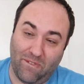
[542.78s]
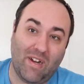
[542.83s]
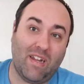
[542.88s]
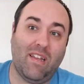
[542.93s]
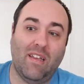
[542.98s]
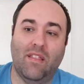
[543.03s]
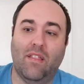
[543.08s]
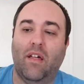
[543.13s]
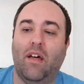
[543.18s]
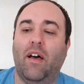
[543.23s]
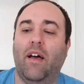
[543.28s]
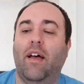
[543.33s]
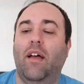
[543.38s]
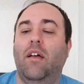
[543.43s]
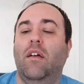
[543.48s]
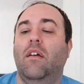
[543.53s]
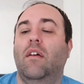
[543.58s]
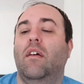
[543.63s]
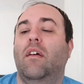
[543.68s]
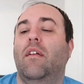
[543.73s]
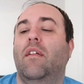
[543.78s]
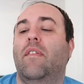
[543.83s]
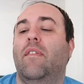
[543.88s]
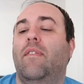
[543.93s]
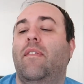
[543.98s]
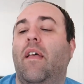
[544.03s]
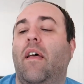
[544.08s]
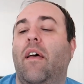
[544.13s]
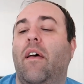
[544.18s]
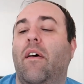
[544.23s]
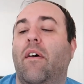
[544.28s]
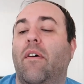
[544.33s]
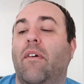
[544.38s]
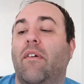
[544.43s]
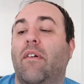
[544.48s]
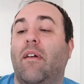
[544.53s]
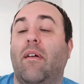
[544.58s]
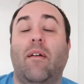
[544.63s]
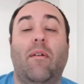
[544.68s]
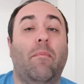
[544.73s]
freaking lot.
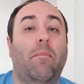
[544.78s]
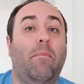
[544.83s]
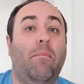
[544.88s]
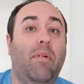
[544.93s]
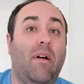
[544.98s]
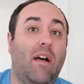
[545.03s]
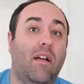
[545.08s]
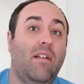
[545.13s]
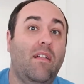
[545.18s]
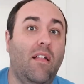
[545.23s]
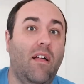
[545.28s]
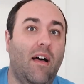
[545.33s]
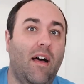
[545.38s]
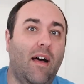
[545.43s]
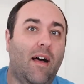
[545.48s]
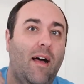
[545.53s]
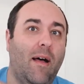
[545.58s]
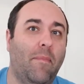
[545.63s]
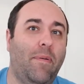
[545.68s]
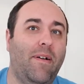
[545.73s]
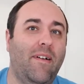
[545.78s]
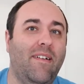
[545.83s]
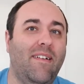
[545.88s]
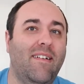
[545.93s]
So buckle up.